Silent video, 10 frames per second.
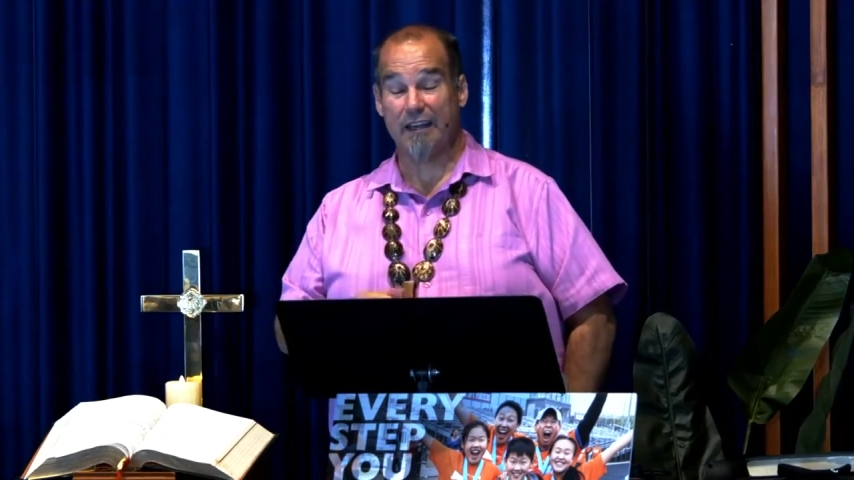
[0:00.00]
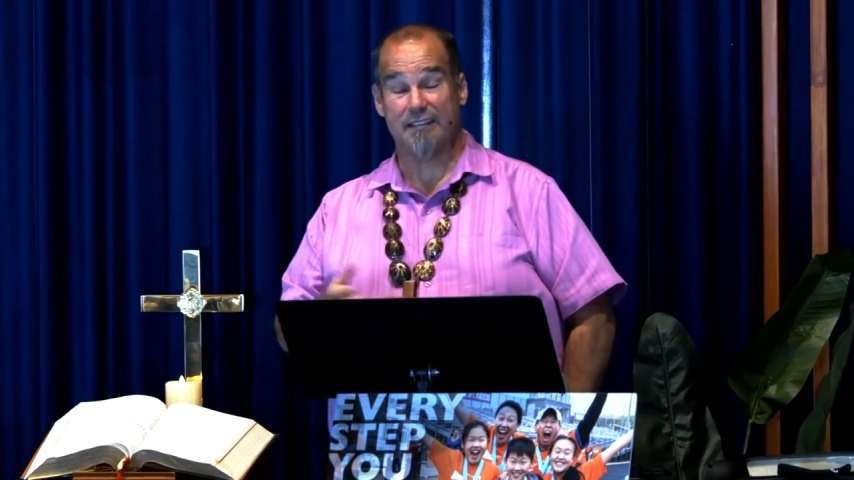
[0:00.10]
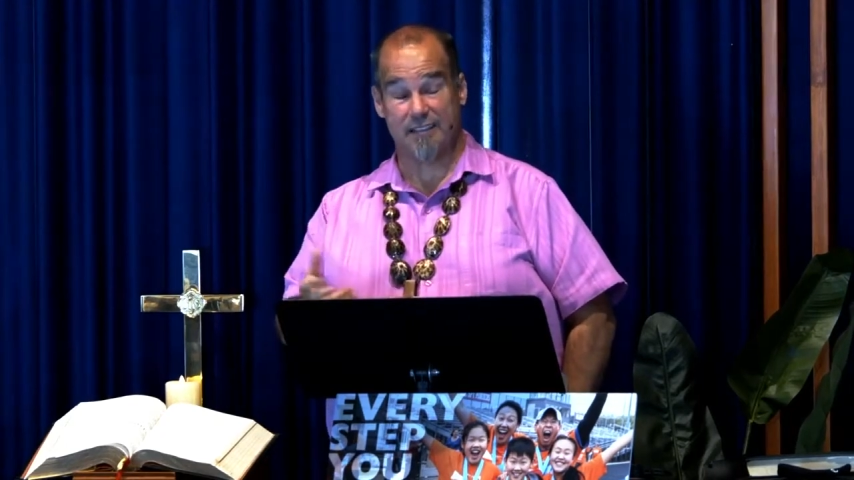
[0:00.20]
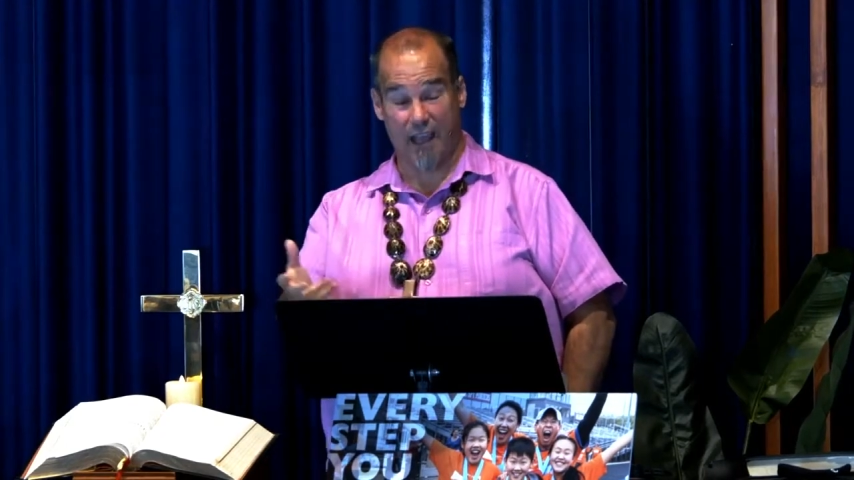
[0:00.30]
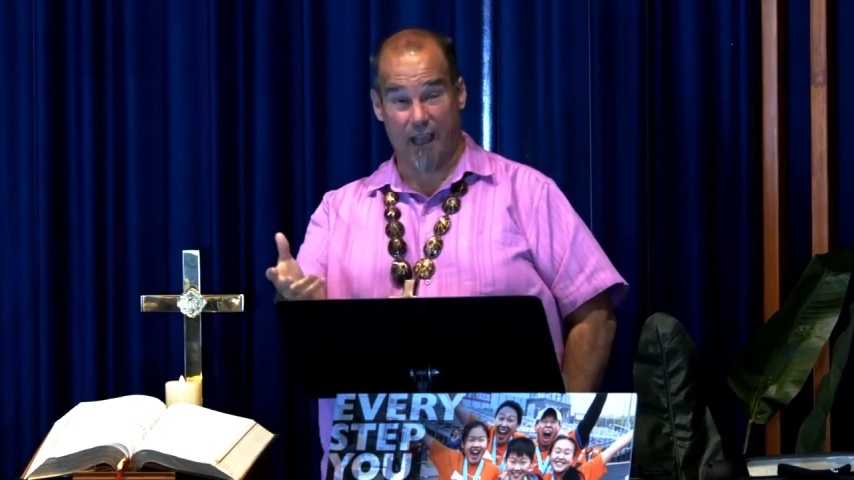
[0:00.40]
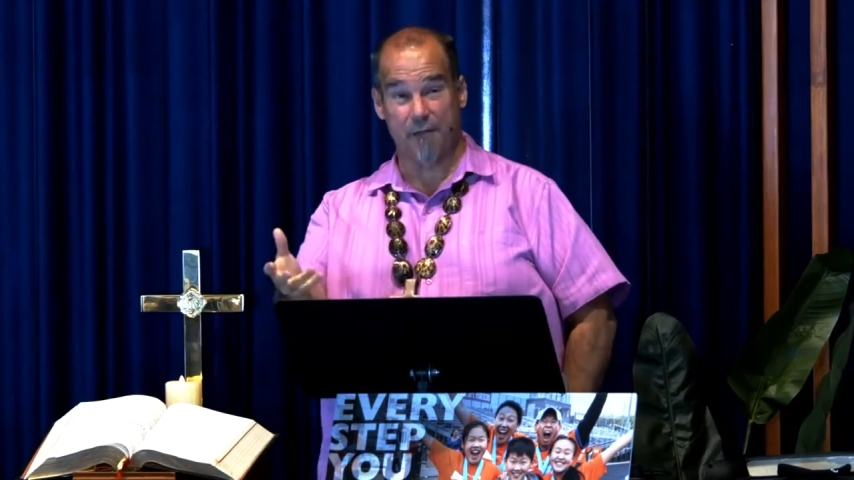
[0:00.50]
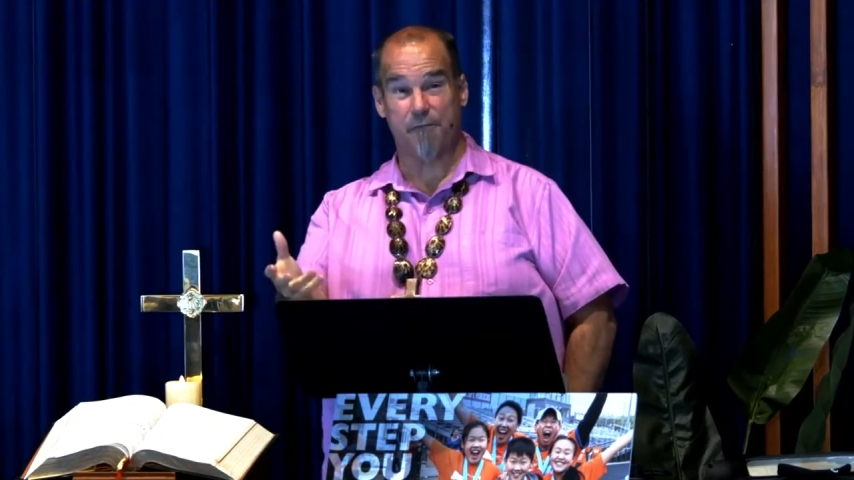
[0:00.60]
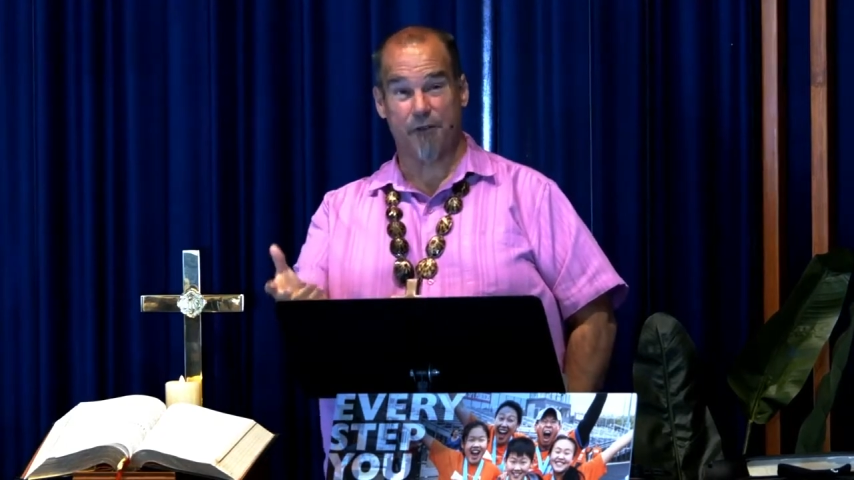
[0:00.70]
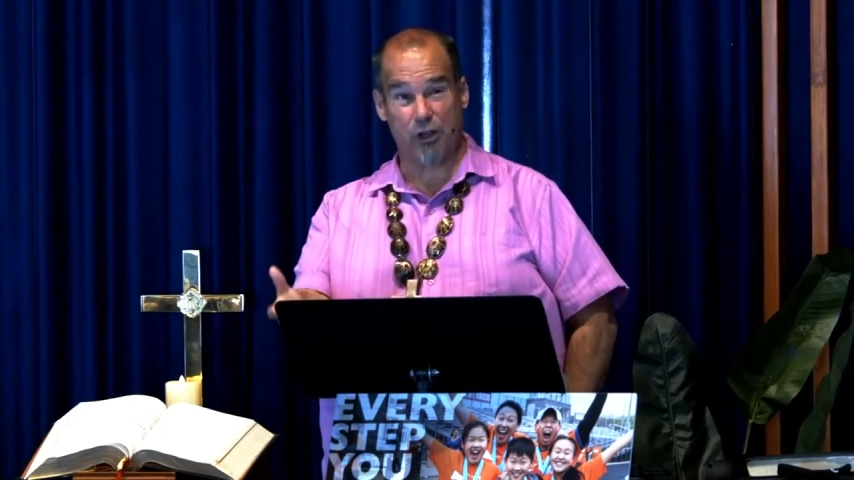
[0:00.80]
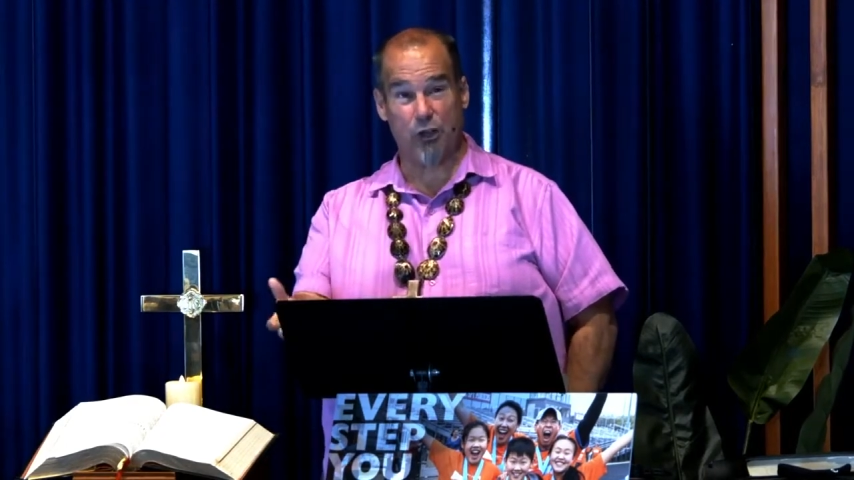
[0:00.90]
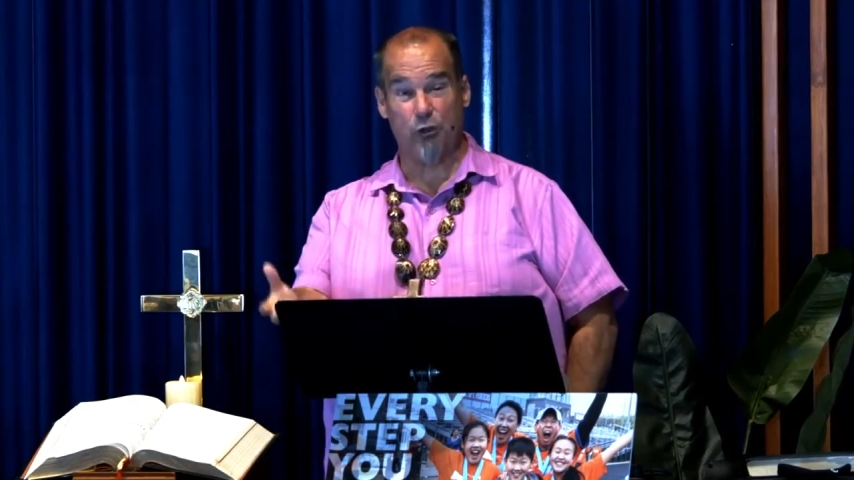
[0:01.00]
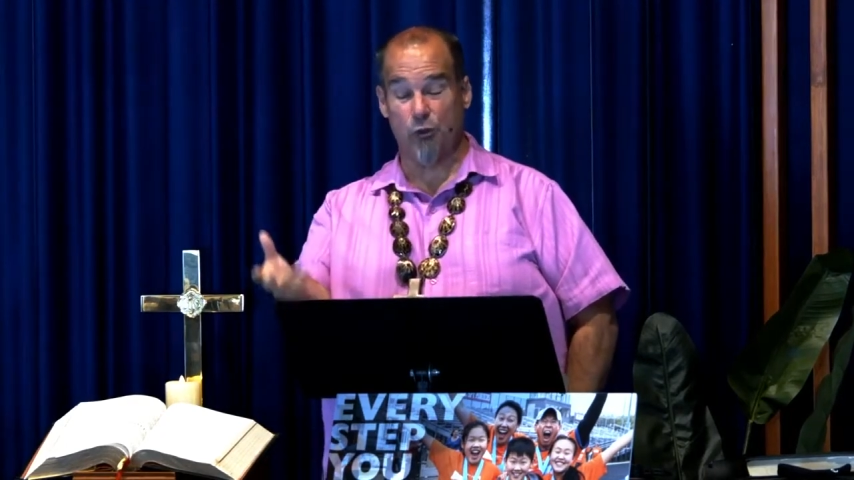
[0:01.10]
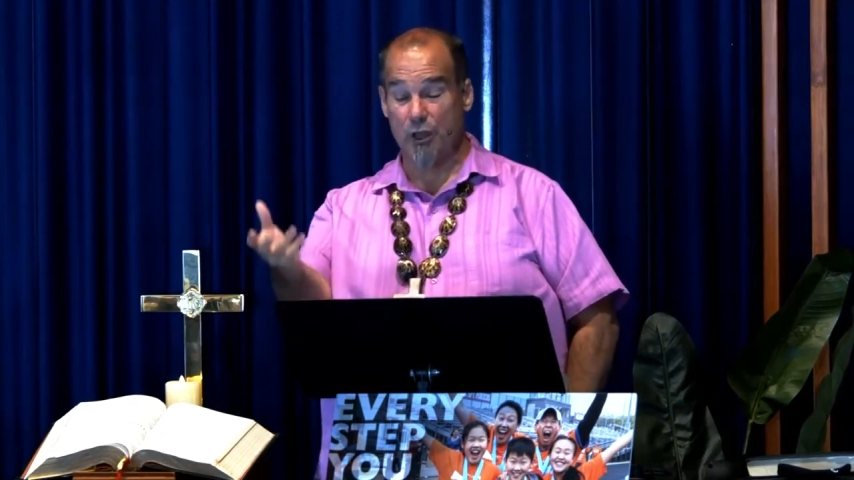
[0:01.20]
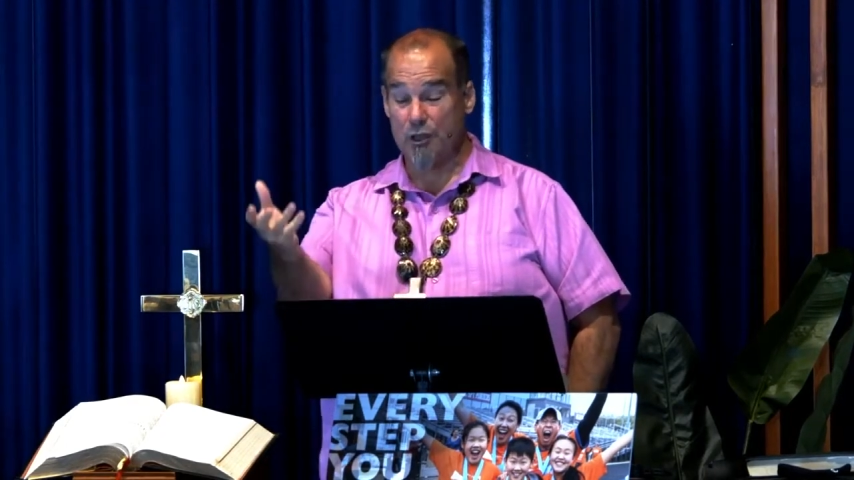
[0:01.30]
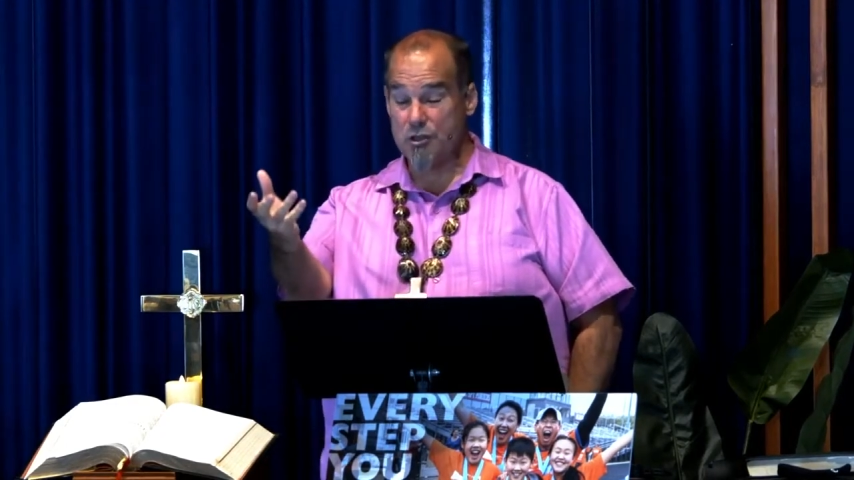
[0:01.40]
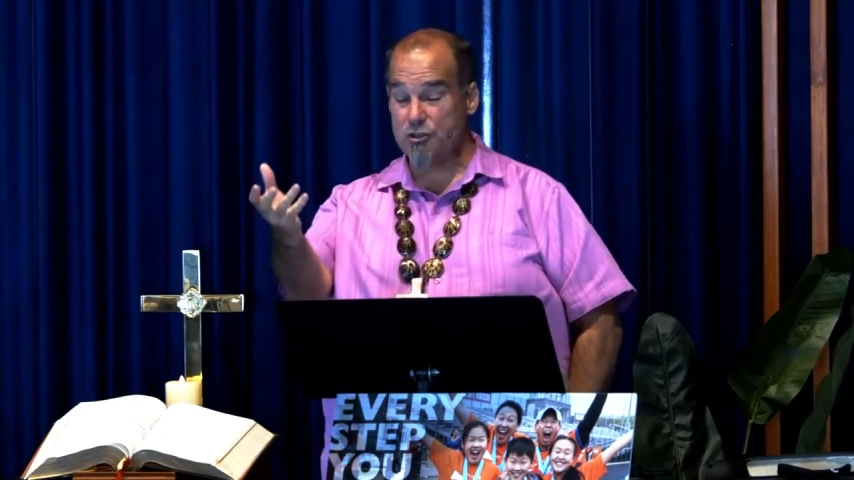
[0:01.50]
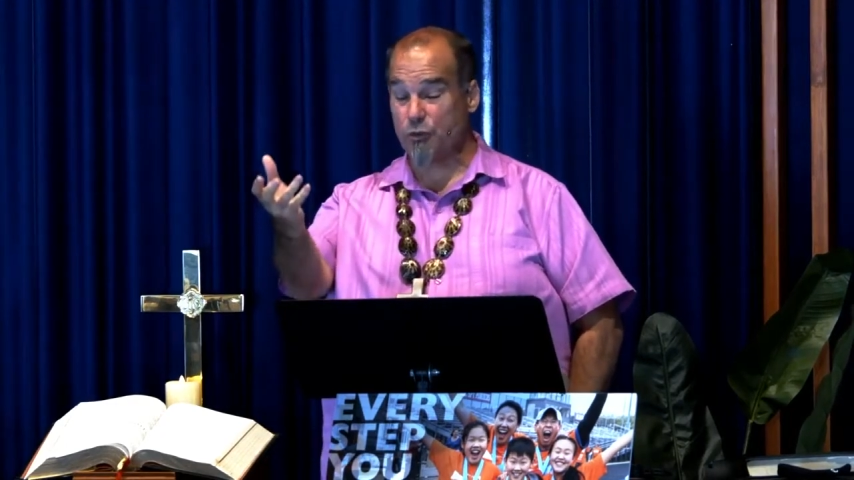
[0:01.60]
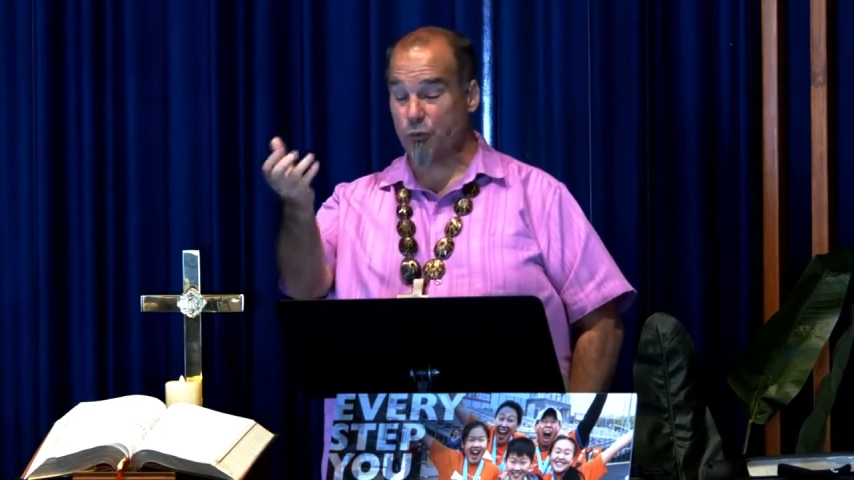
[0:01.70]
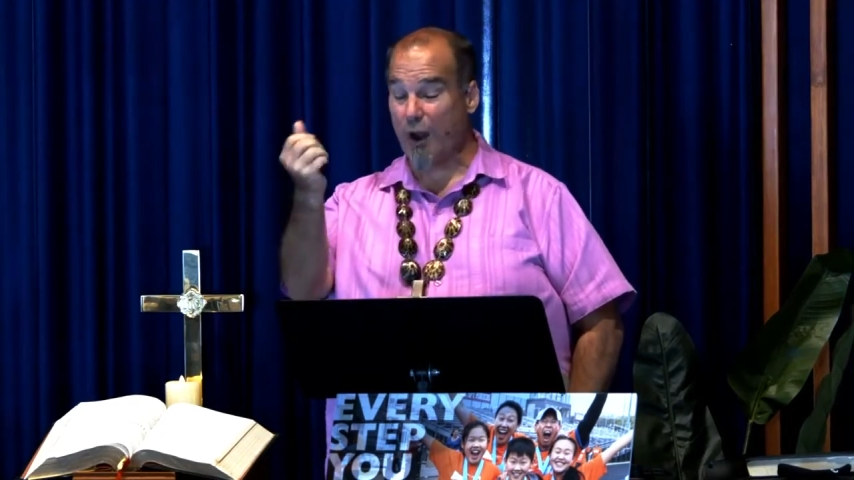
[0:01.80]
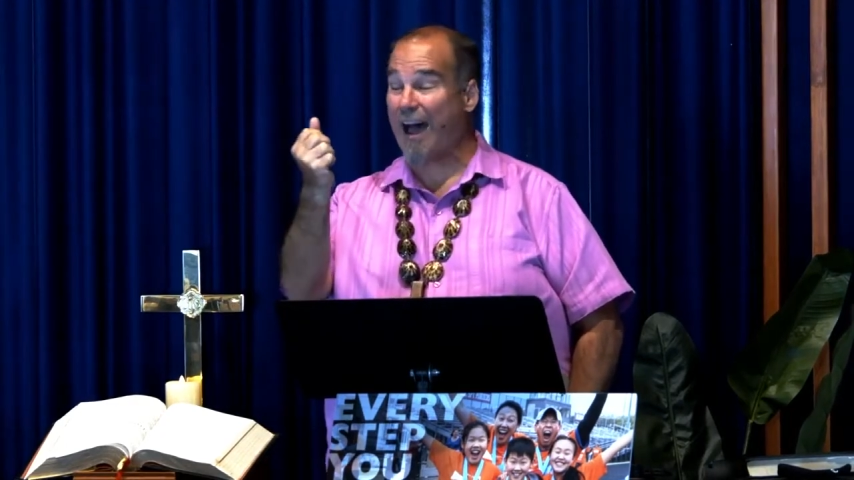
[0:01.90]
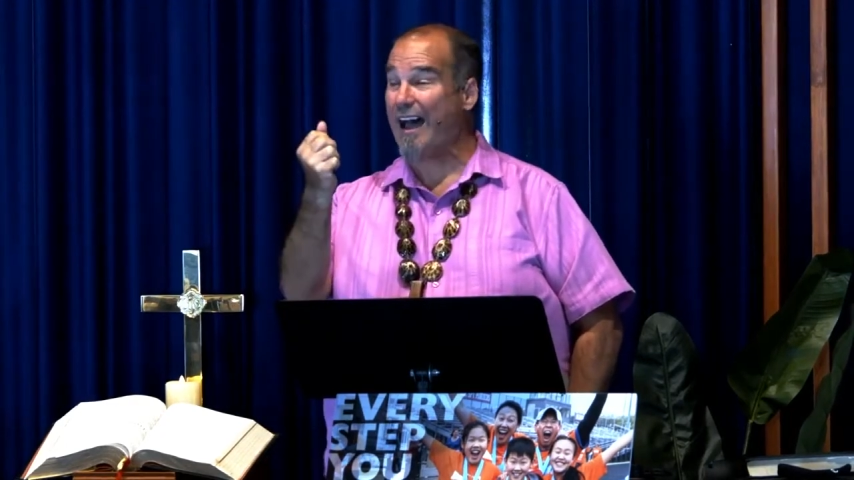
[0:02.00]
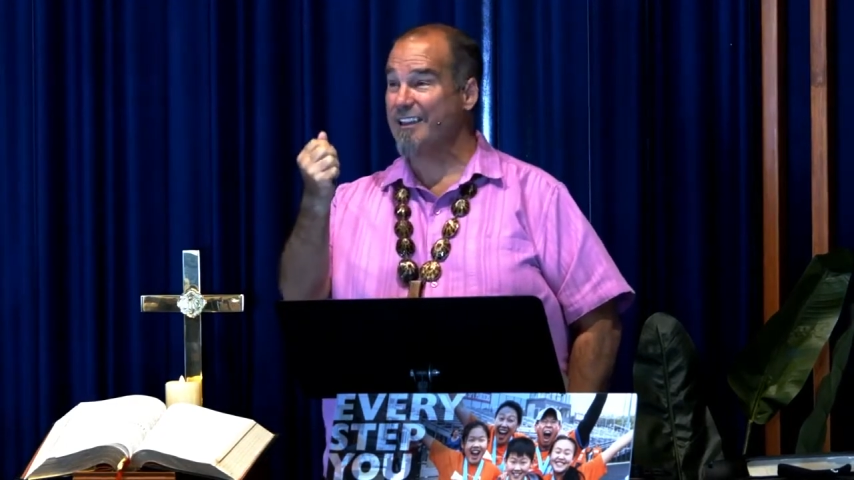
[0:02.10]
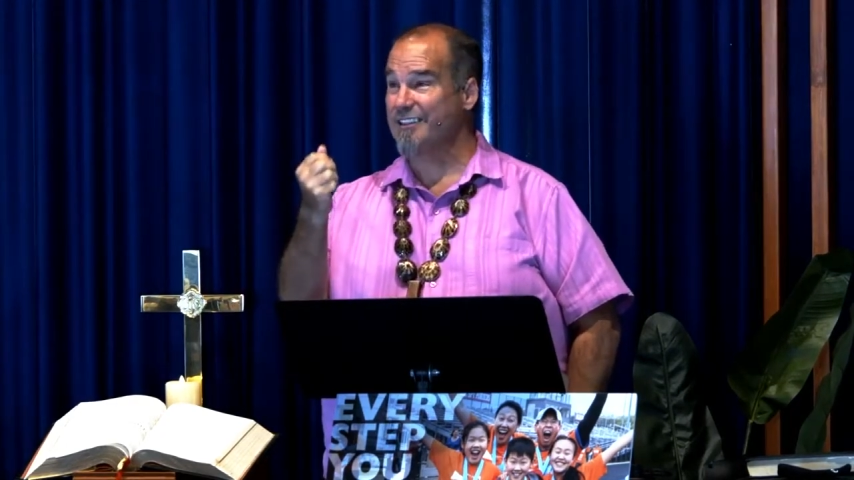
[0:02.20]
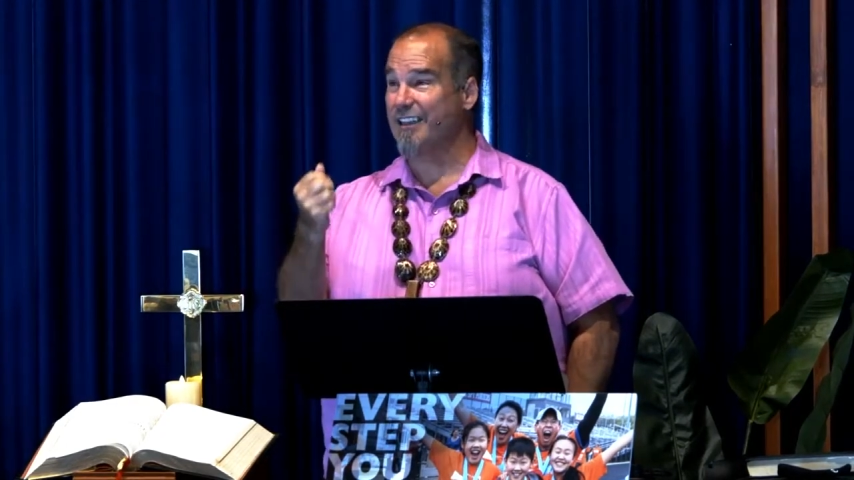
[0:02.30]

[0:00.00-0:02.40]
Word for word: It's time for you to rise.